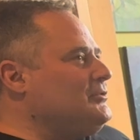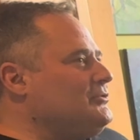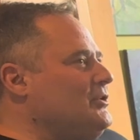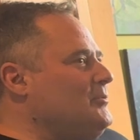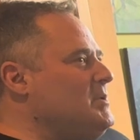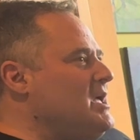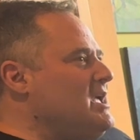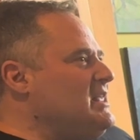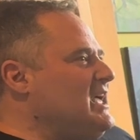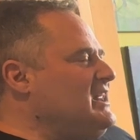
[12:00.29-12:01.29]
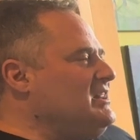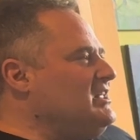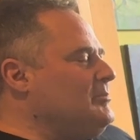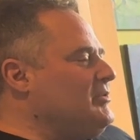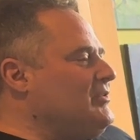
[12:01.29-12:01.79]
a show. And I didn't need
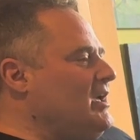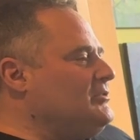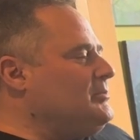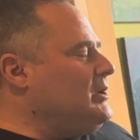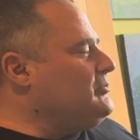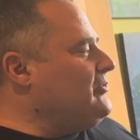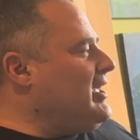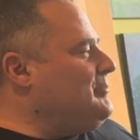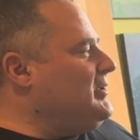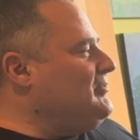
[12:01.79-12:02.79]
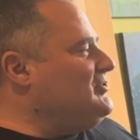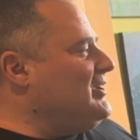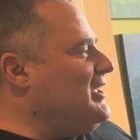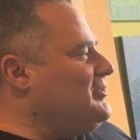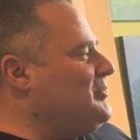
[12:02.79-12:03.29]
the massage, but I was just happy if she
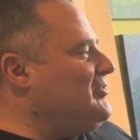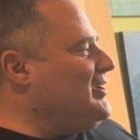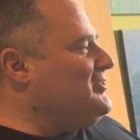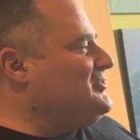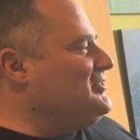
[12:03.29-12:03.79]
got the massage.